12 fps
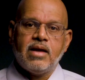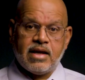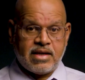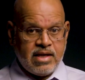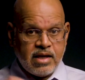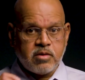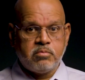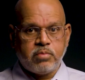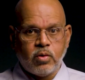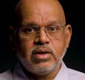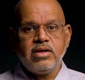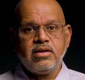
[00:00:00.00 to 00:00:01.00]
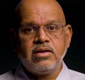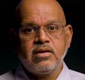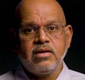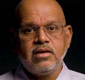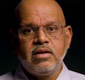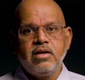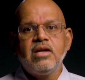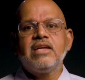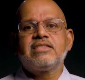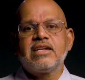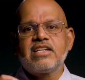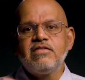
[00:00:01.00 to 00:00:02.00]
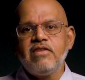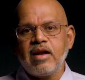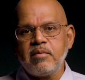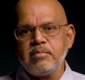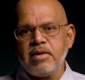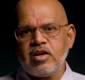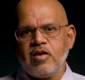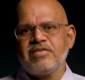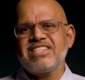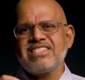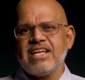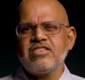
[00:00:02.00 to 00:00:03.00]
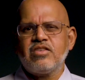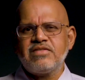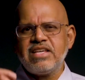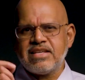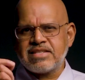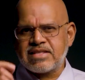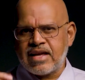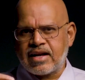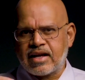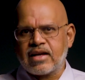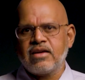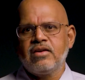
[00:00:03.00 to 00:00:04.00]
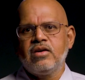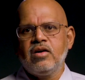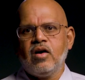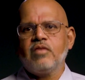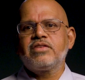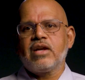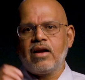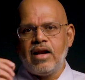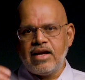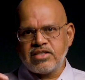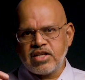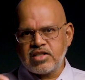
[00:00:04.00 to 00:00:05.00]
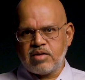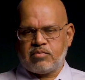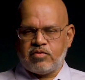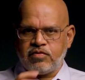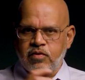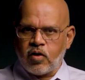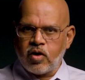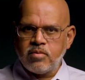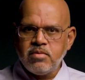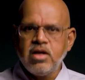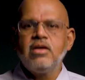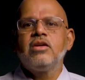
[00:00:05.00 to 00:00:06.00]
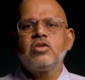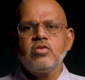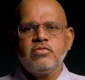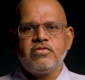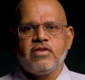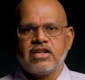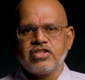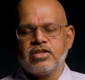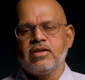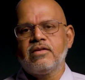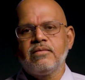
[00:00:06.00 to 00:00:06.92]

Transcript: A key component is the development of a sense of the aesthetic, of the relationship form to function.